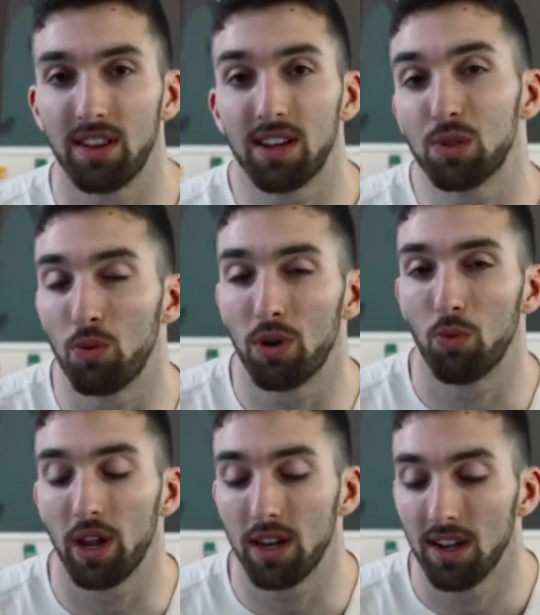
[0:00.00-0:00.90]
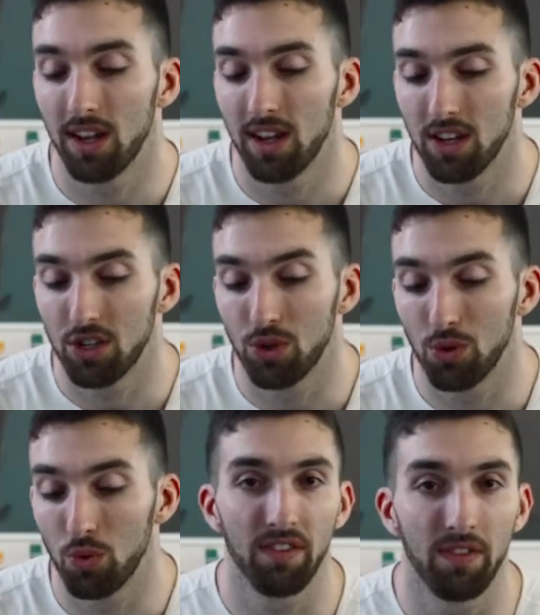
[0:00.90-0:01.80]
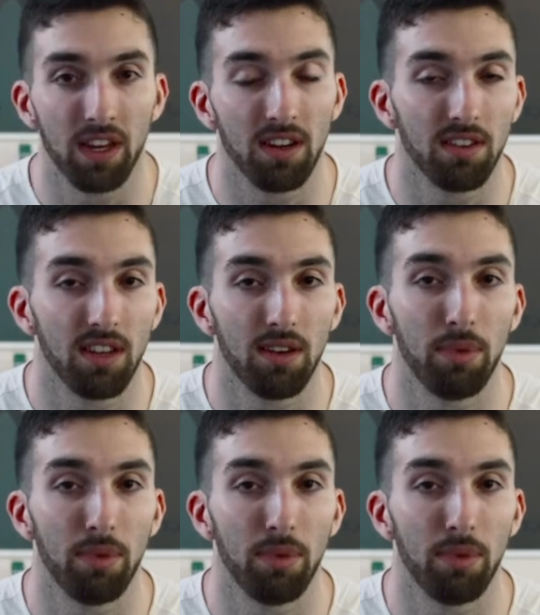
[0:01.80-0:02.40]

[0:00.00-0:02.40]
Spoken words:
And that's one way to conveniently